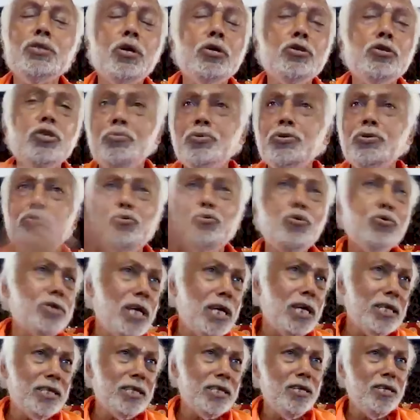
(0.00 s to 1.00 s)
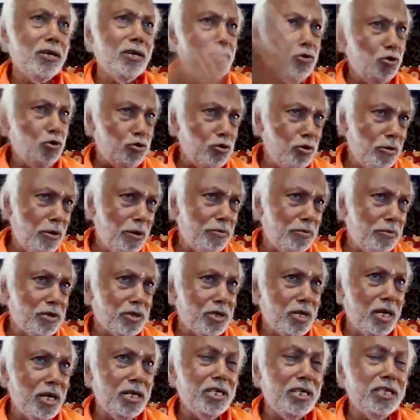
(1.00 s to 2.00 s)
Those of you who know Sanskrit or those of you who
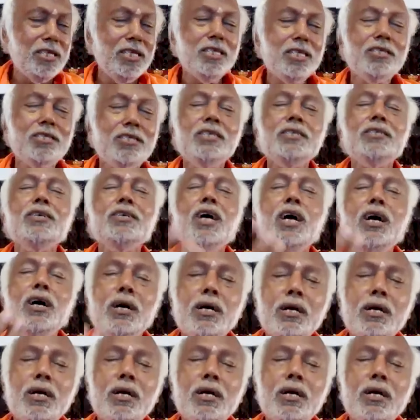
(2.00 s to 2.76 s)
have studied this thing,